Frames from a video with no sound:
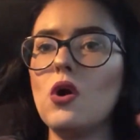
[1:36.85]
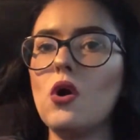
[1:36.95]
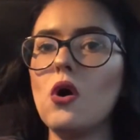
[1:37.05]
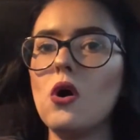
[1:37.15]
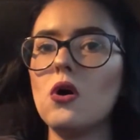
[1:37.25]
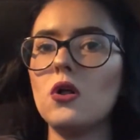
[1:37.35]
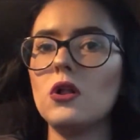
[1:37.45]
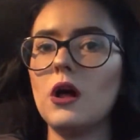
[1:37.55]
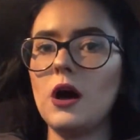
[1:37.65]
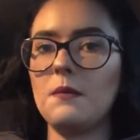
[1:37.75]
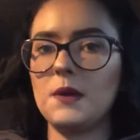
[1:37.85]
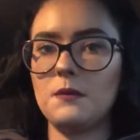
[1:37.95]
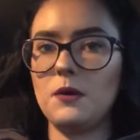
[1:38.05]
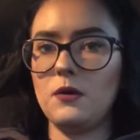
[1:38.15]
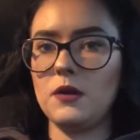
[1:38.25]
all up in a
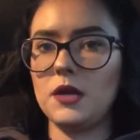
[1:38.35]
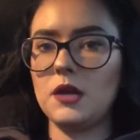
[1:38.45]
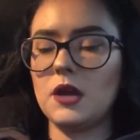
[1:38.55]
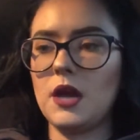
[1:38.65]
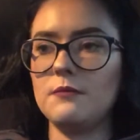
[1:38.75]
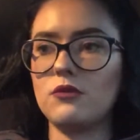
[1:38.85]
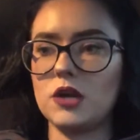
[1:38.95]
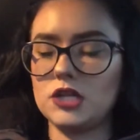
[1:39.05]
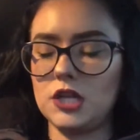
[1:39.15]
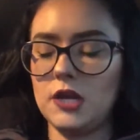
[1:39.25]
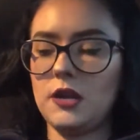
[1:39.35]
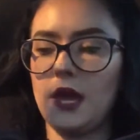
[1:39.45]
pony and brush it.